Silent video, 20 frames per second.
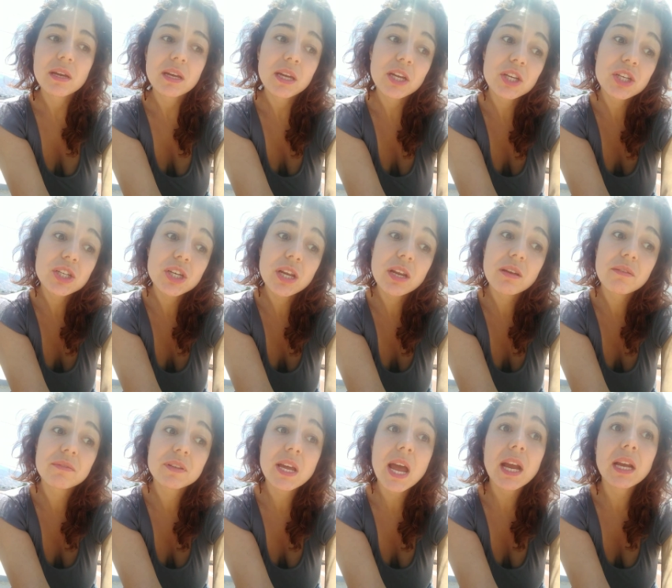He should
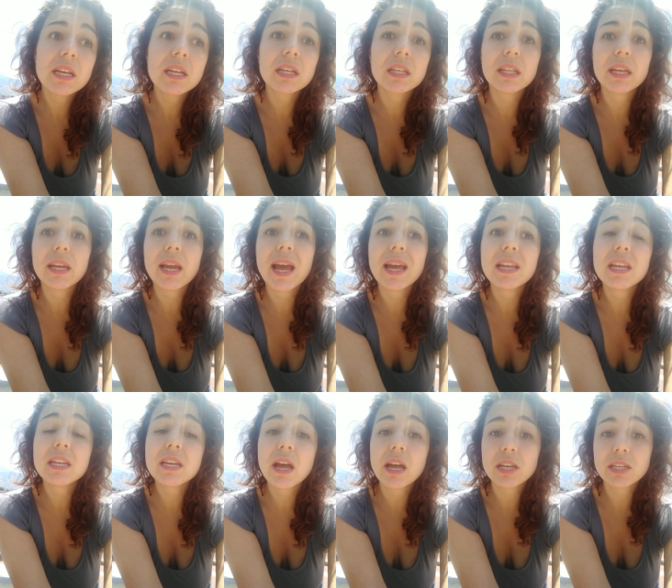have technically, had he
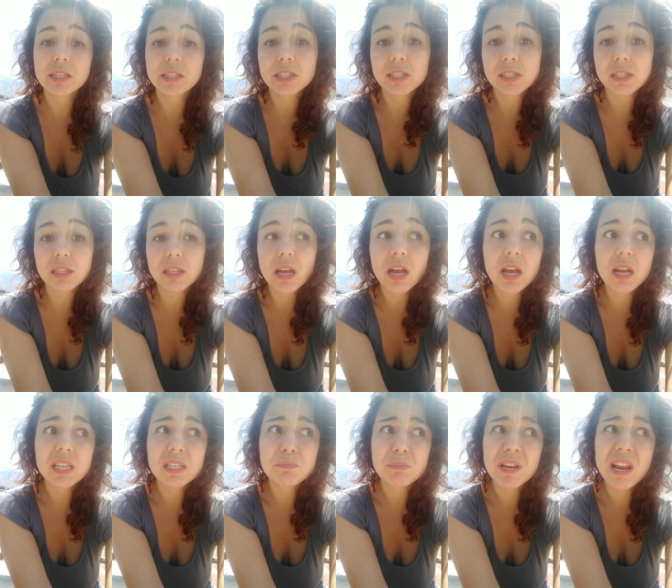not changed the
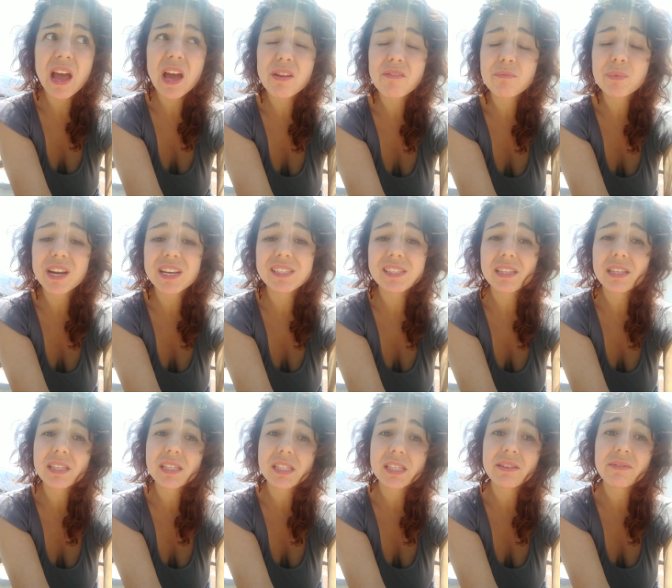laws, been out of
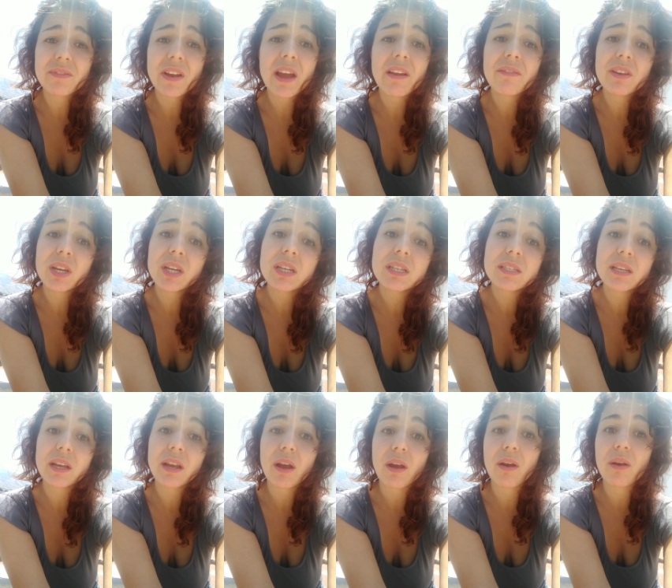presidency 5 years
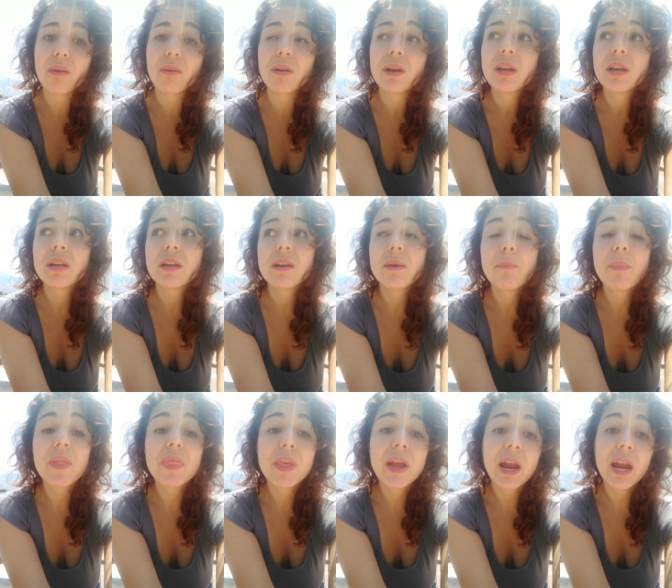ago.
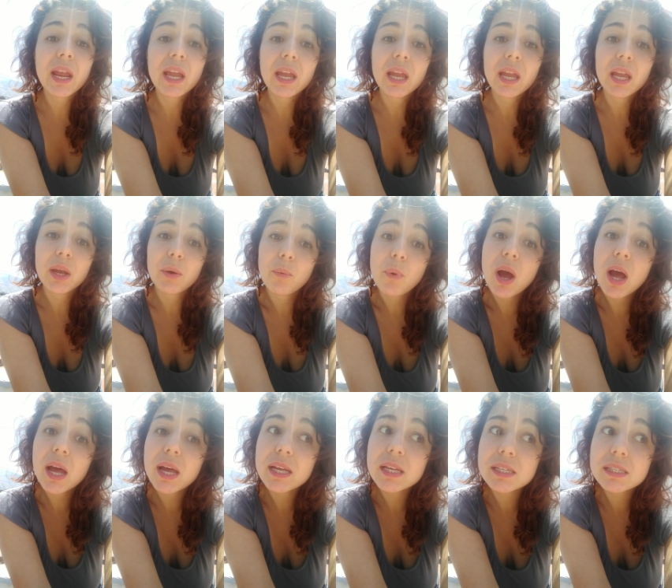But there he
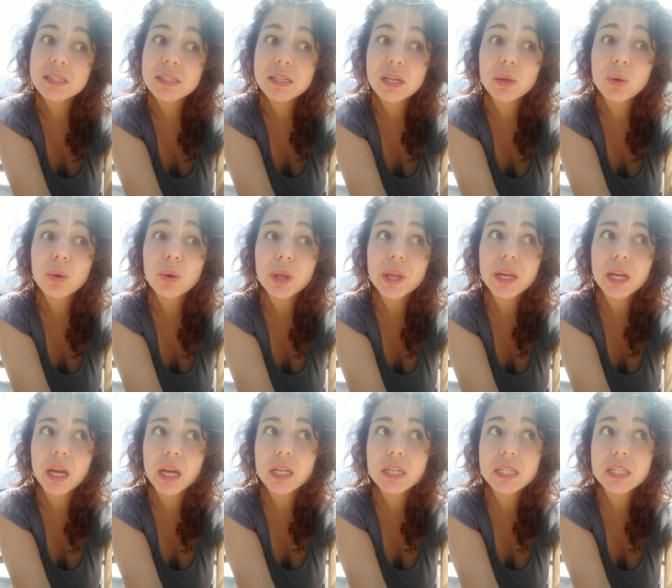was, still holding
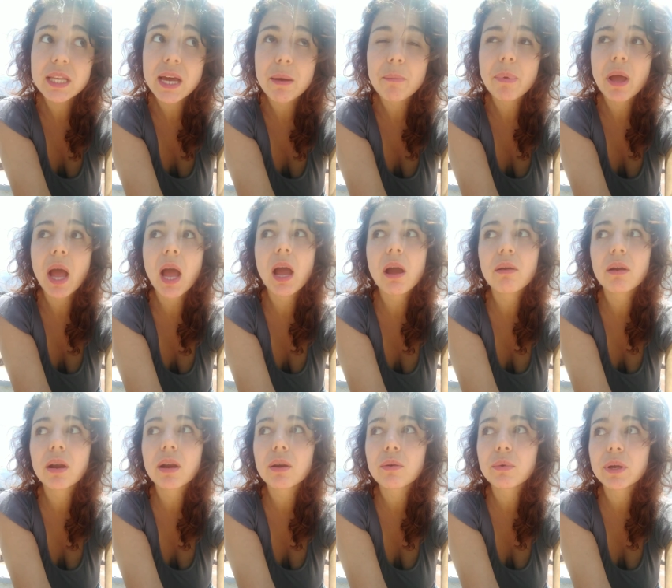on to that
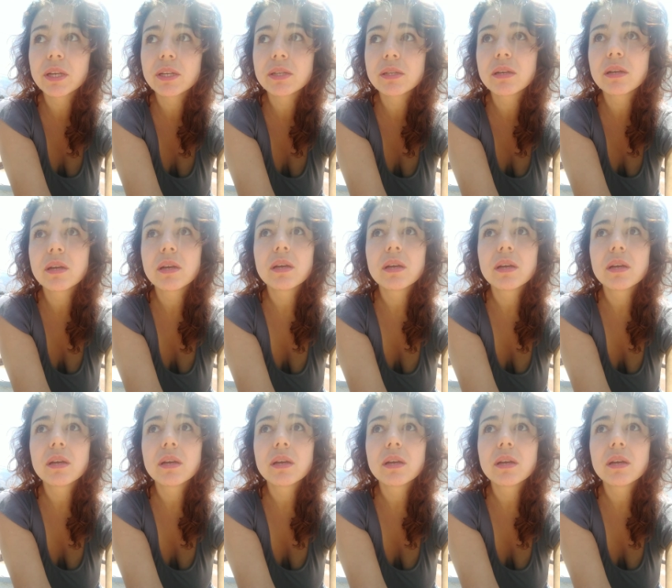power, which,